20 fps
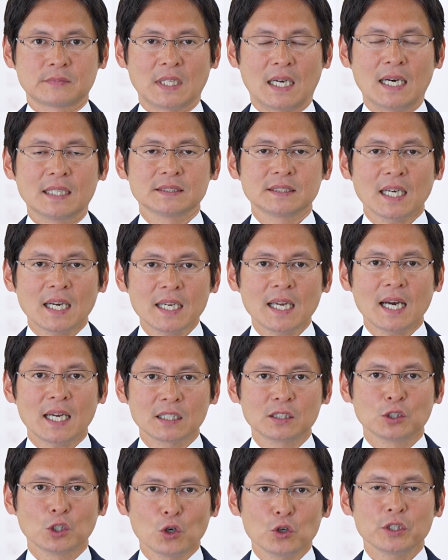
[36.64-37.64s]
As I
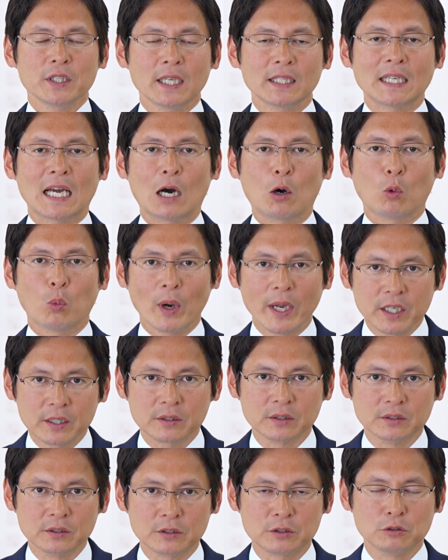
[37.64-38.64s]
had not yet
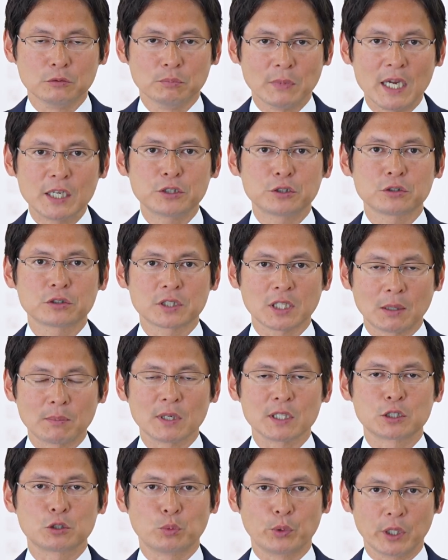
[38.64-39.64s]
awakened to
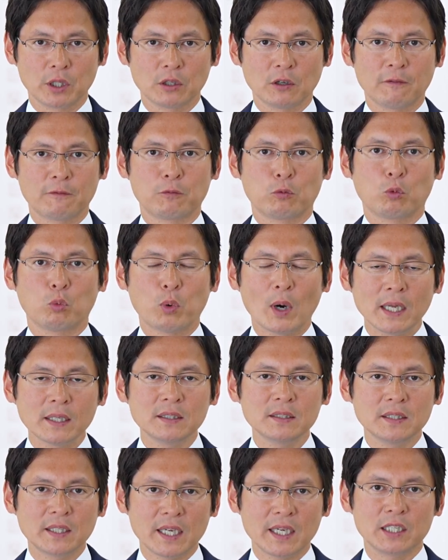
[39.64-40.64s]
Meishu-sama's will of
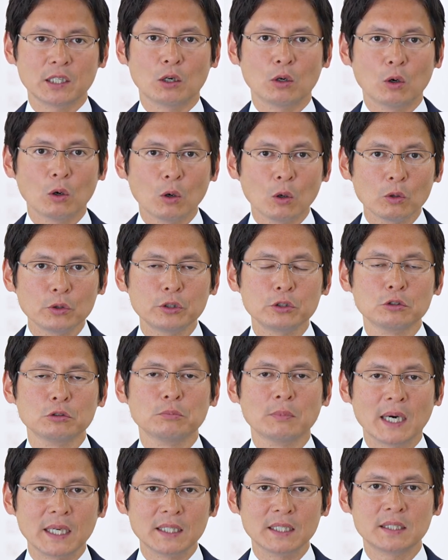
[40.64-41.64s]
one day all
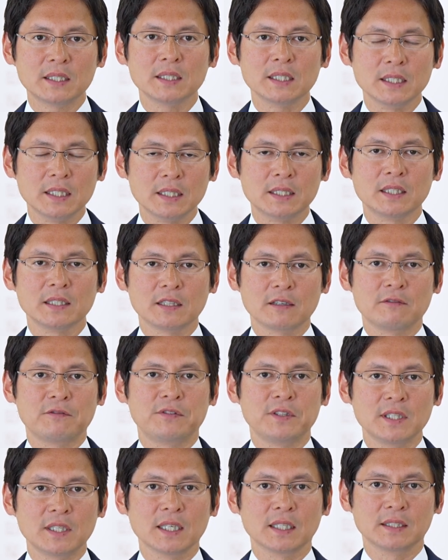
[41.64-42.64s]
humanity eating a
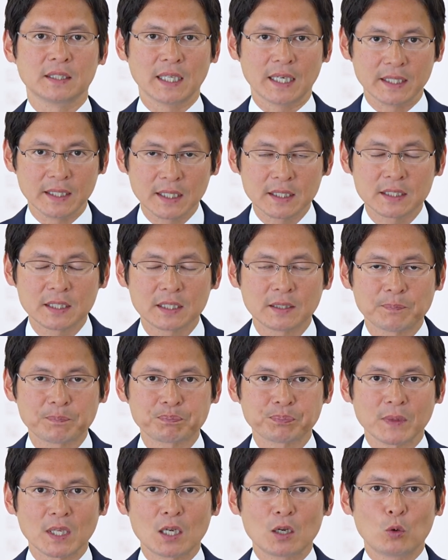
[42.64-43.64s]
vegan diet,
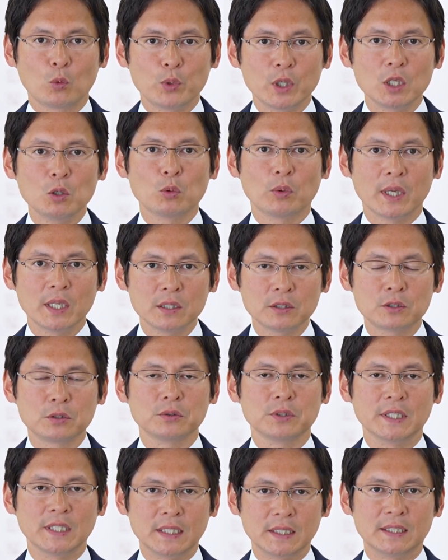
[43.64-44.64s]
we went
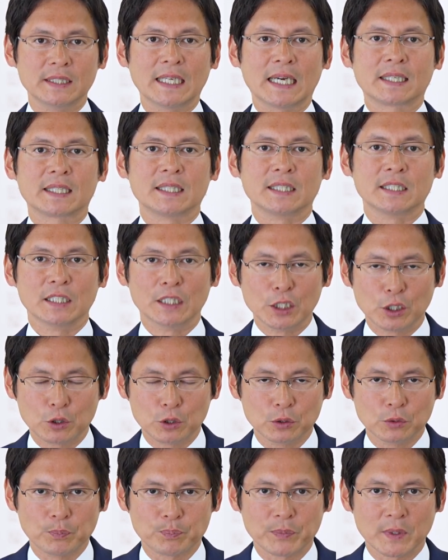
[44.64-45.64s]
to eat
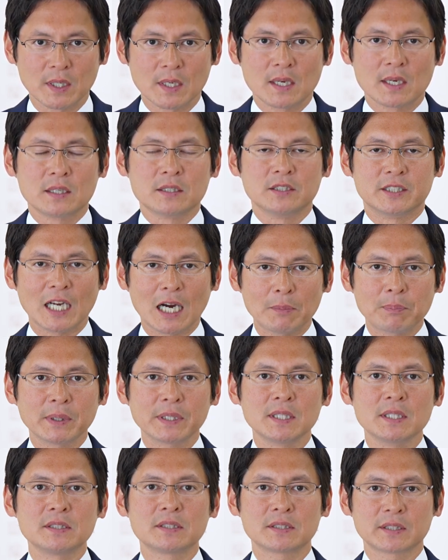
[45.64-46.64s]
yakiniku,
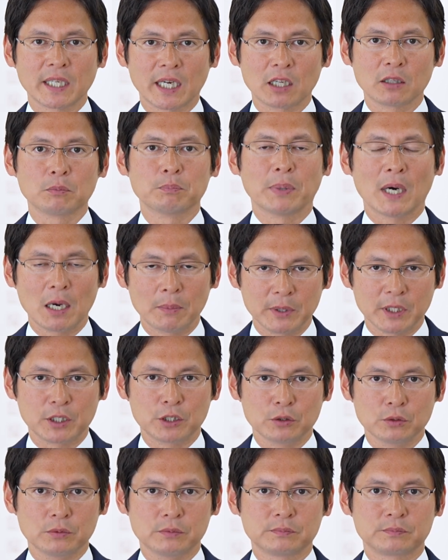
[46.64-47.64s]
Japanese-style
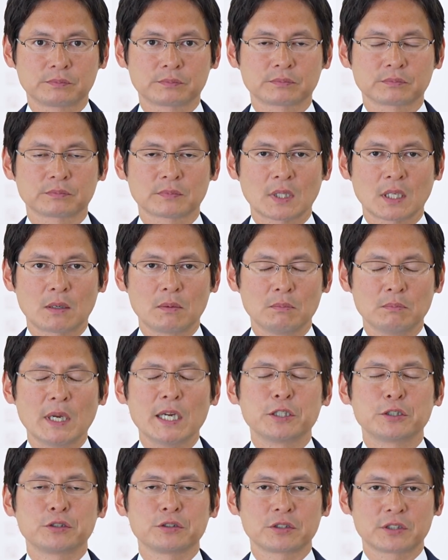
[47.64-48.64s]
barbecue.
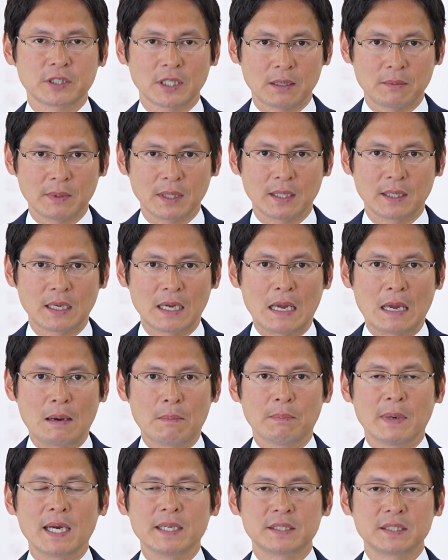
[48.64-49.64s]
Meishu-sama,
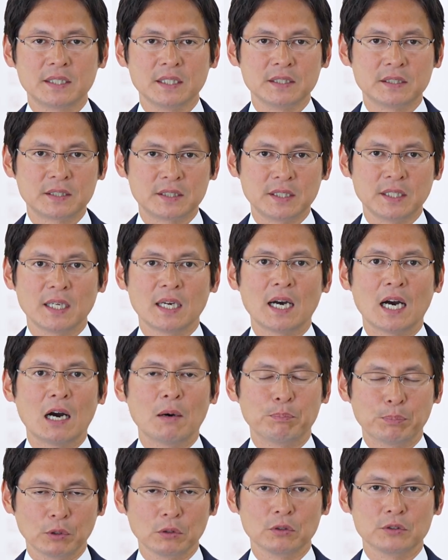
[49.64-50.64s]
my sincere
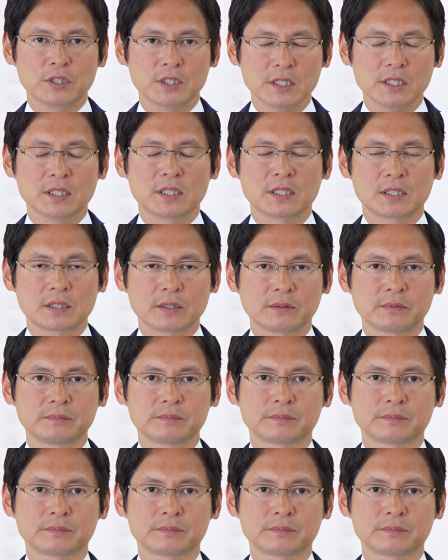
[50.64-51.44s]
apologies.